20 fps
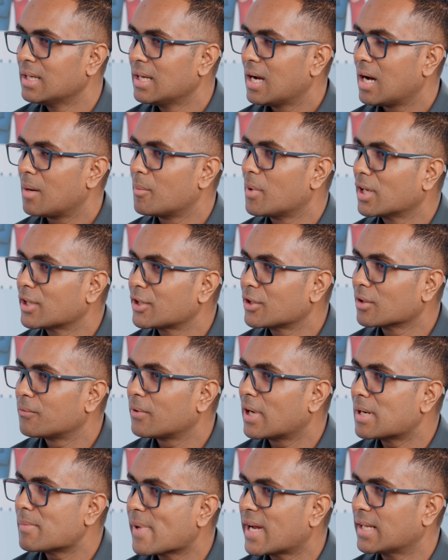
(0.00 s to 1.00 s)
among your
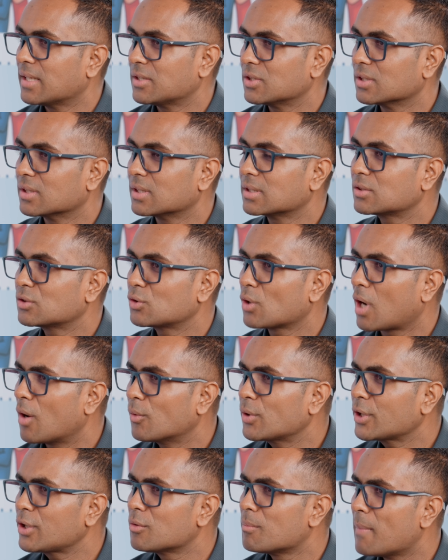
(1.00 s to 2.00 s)
fund managers, so how
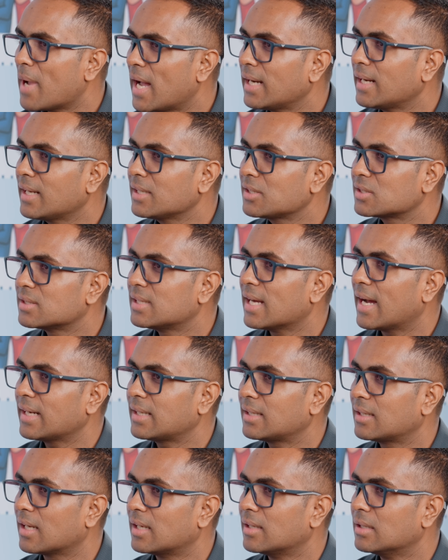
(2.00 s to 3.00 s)
do you manage
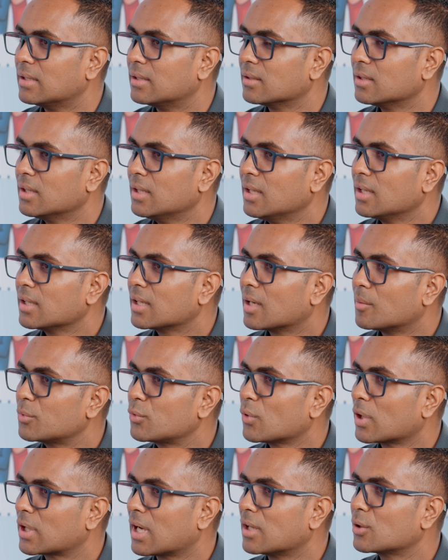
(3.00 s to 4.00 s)
that and come
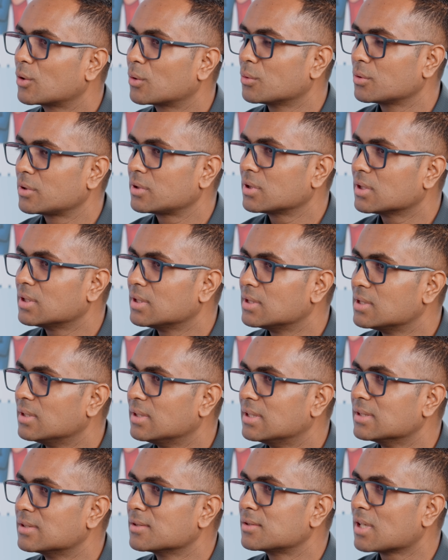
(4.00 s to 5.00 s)
to a conclusion,
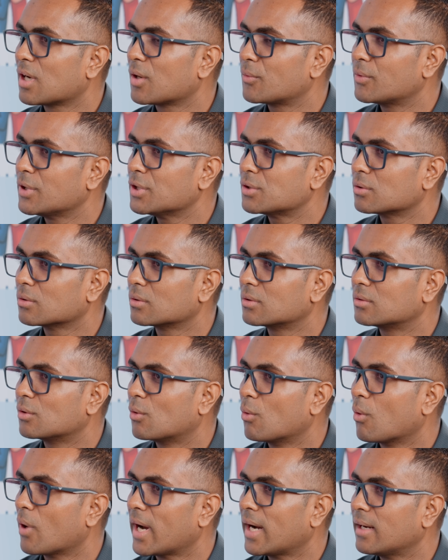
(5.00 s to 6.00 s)
this is how we should
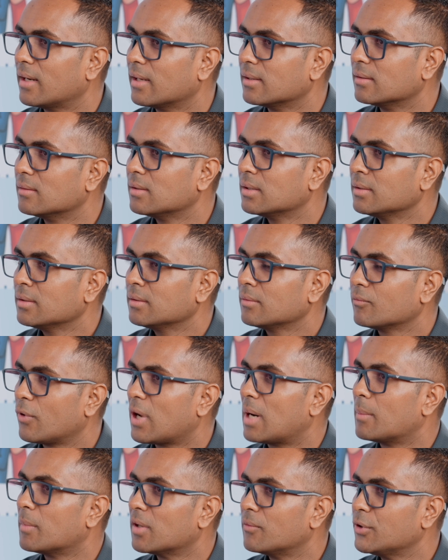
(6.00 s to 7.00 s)
go ahead and
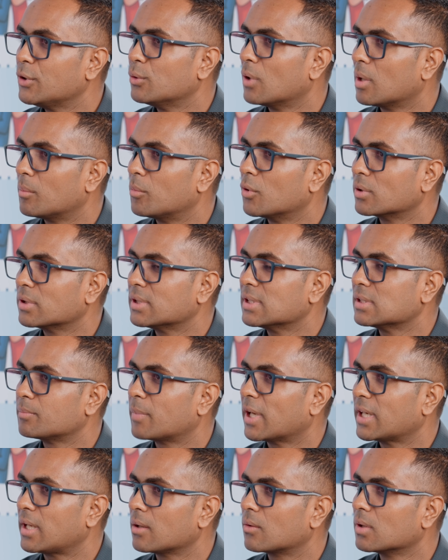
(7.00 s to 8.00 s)
form a view about this
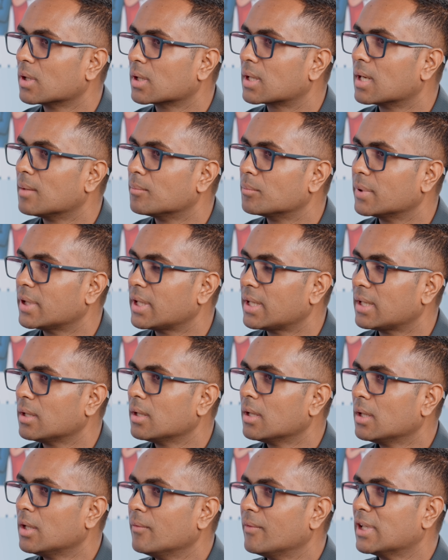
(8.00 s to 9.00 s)
particular company,
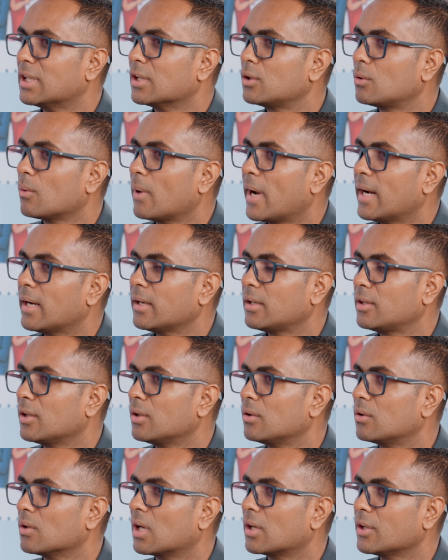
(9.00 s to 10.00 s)
whether to add it
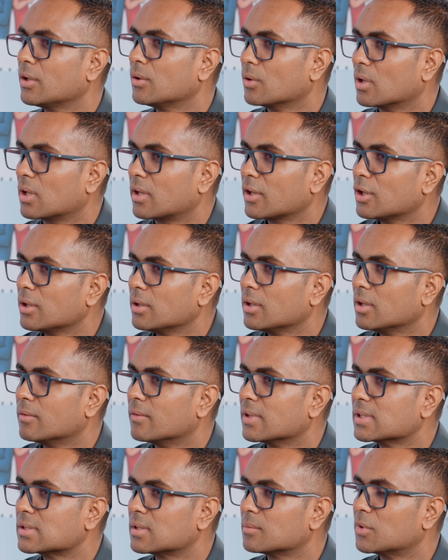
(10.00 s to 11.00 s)
into your
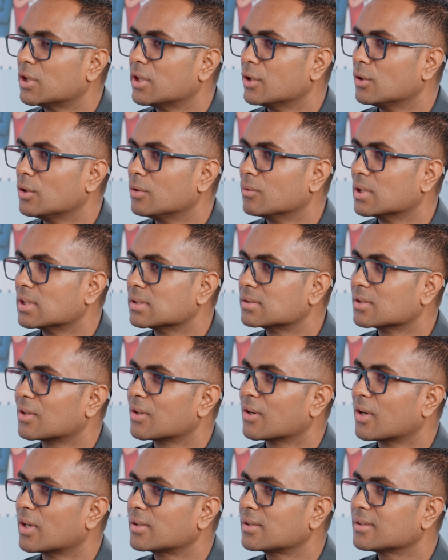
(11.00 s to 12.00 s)
investable universe or
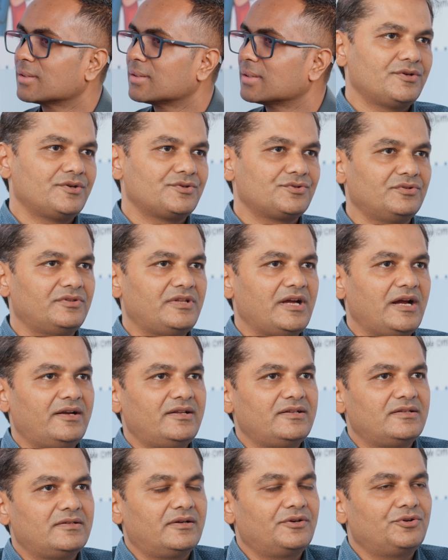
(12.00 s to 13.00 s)
not? So that
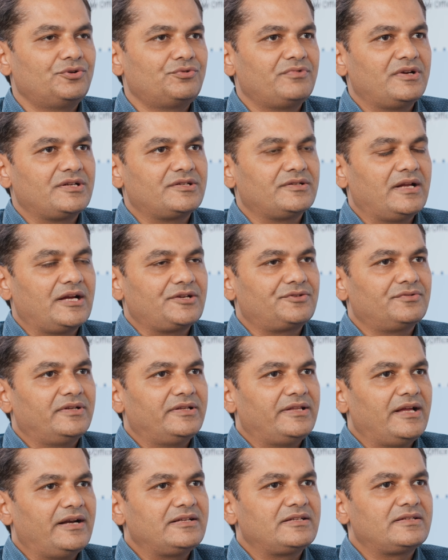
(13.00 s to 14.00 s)
is a good question actually.
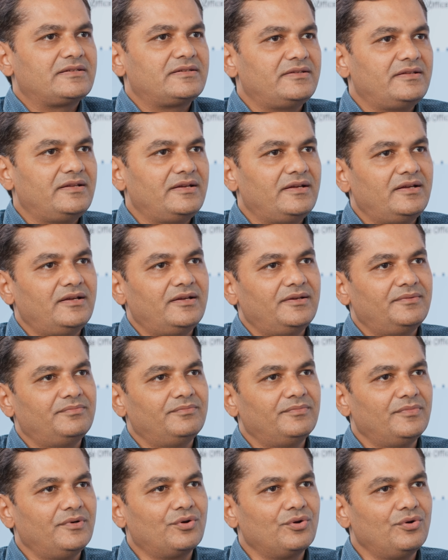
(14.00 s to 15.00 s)
That is the
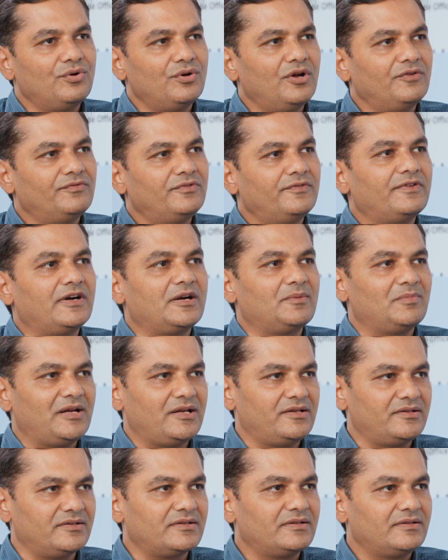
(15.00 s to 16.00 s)
role of a fund
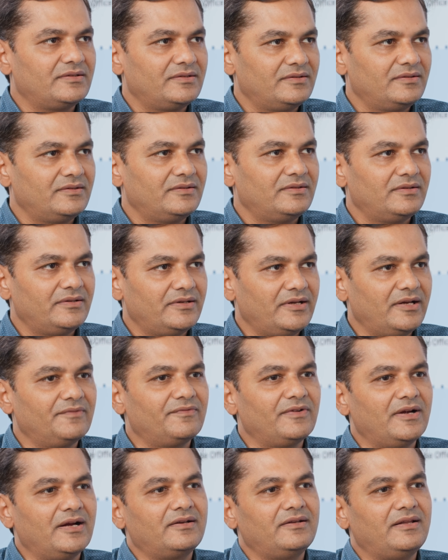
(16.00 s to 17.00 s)
manager. In
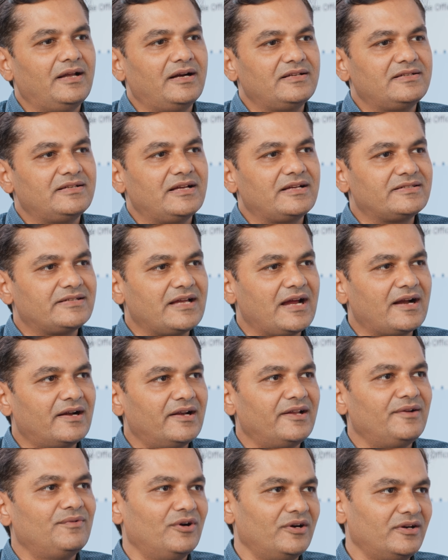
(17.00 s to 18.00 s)
fact, that is
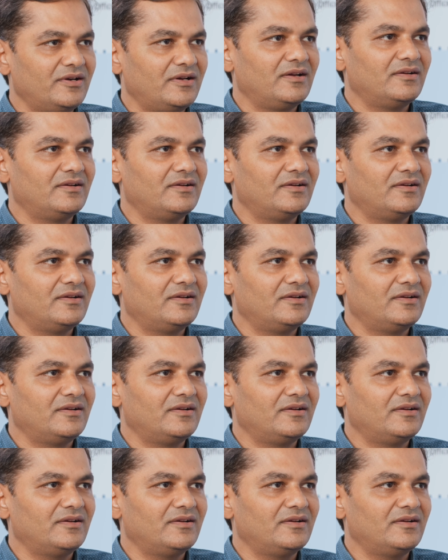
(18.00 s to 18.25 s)
exactly what